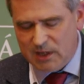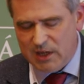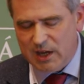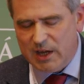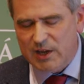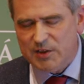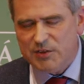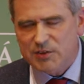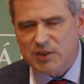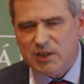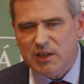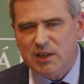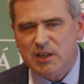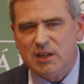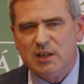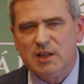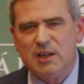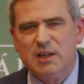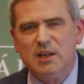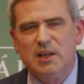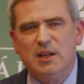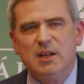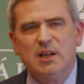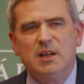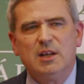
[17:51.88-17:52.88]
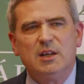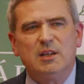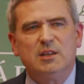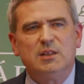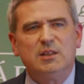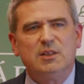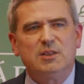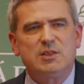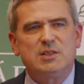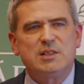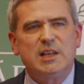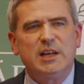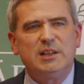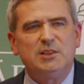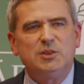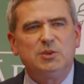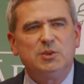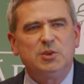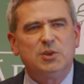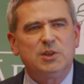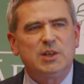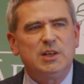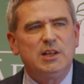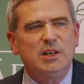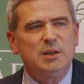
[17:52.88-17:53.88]
I think the
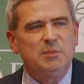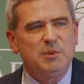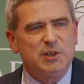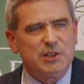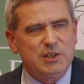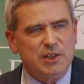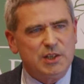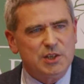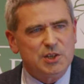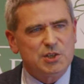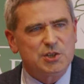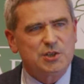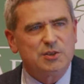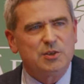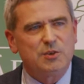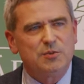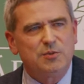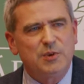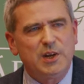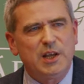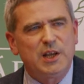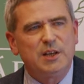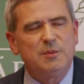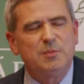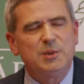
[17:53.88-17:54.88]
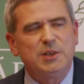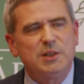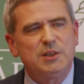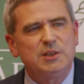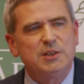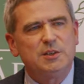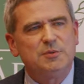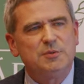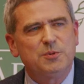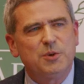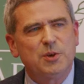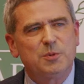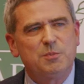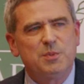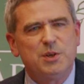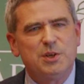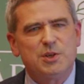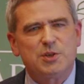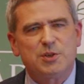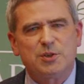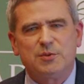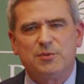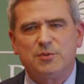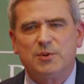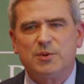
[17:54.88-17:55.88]
statutory limitation of liability for
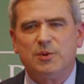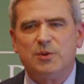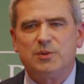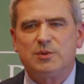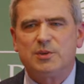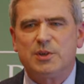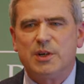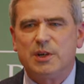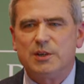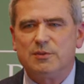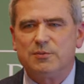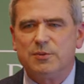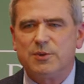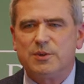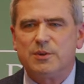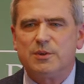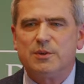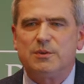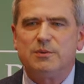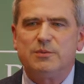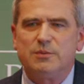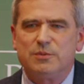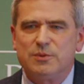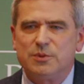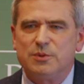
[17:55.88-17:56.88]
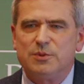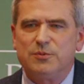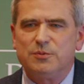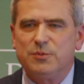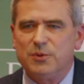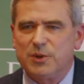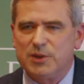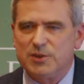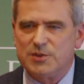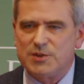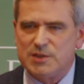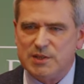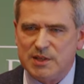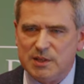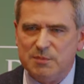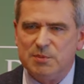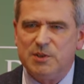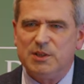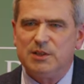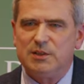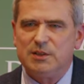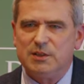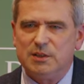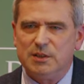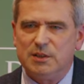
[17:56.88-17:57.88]
breach of contract, to the
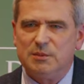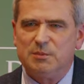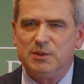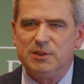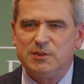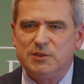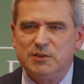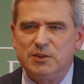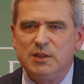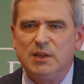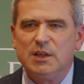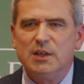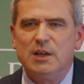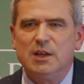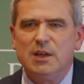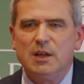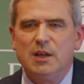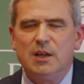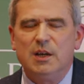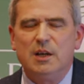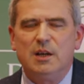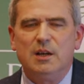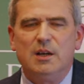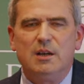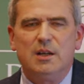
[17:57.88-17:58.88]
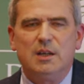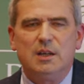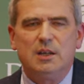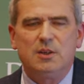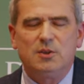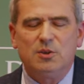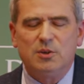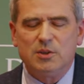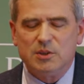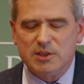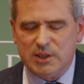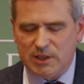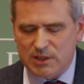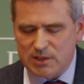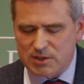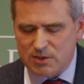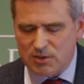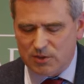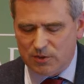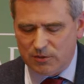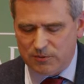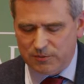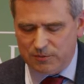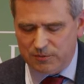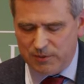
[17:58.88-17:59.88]
foreseeability limit in
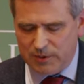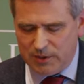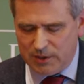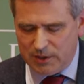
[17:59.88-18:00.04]
context of